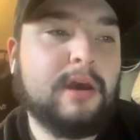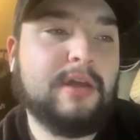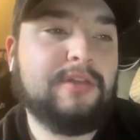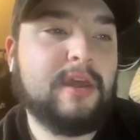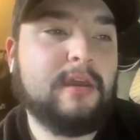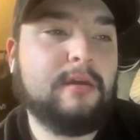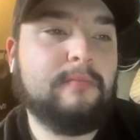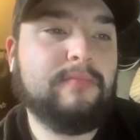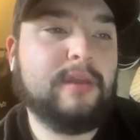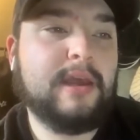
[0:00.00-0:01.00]
I think
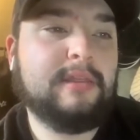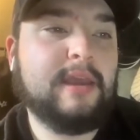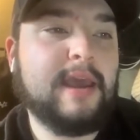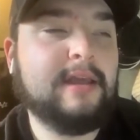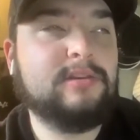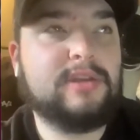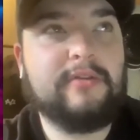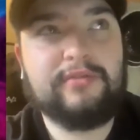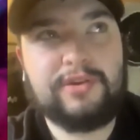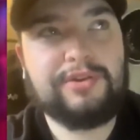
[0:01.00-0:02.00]
at the end,
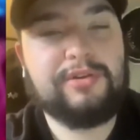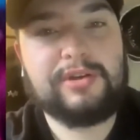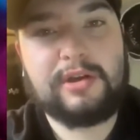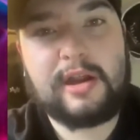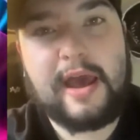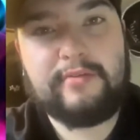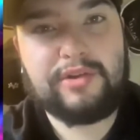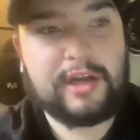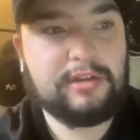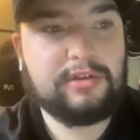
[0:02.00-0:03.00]
San Francisco is going to have a
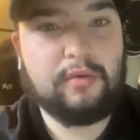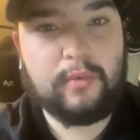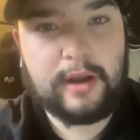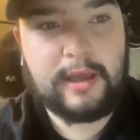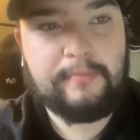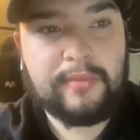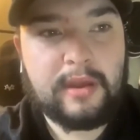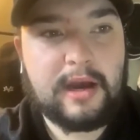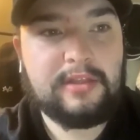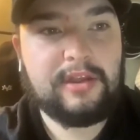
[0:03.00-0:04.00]
chance to win it.
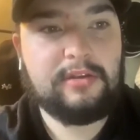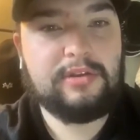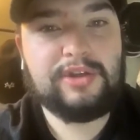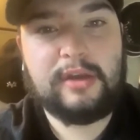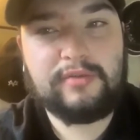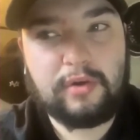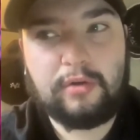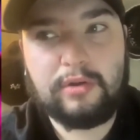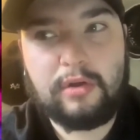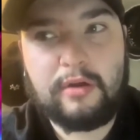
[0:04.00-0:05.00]
I think the Chiefs
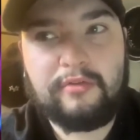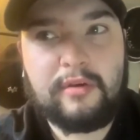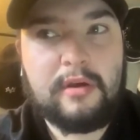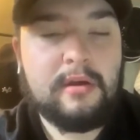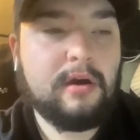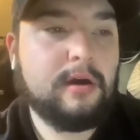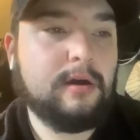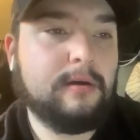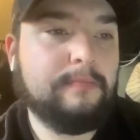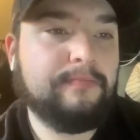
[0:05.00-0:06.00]
hold off,
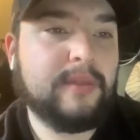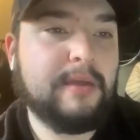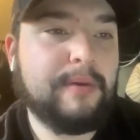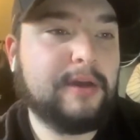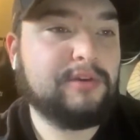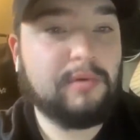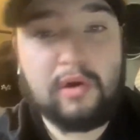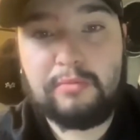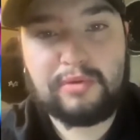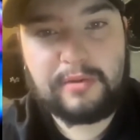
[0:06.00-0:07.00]
and Patrick
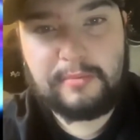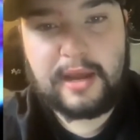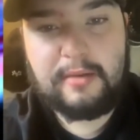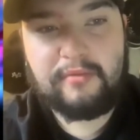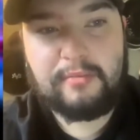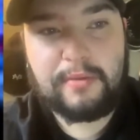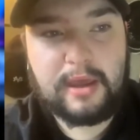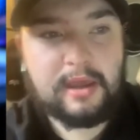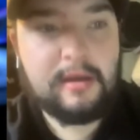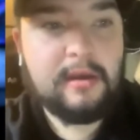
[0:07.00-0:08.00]
Mahomes will be my
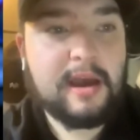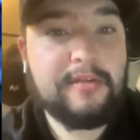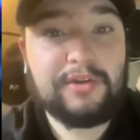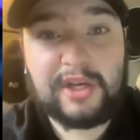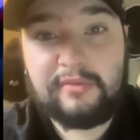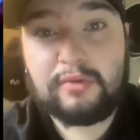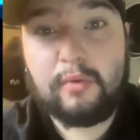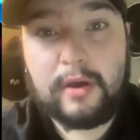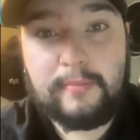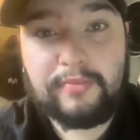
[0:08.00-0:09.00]
MVP, and the Chiefs
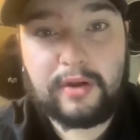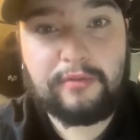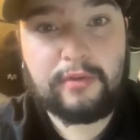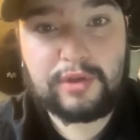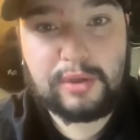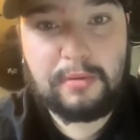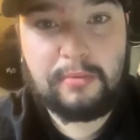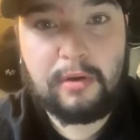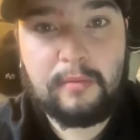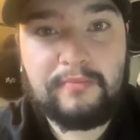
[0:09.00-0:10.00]
will win their first Super
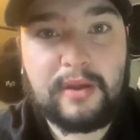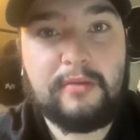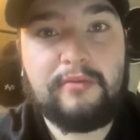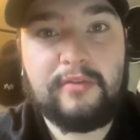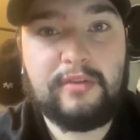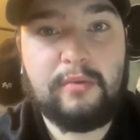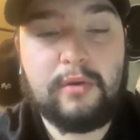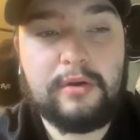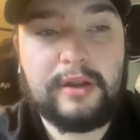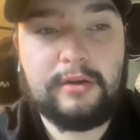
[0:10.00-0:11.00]
Bowl in
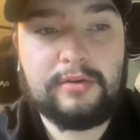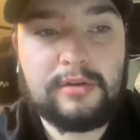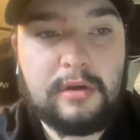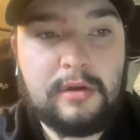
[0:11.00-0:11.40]
51 years.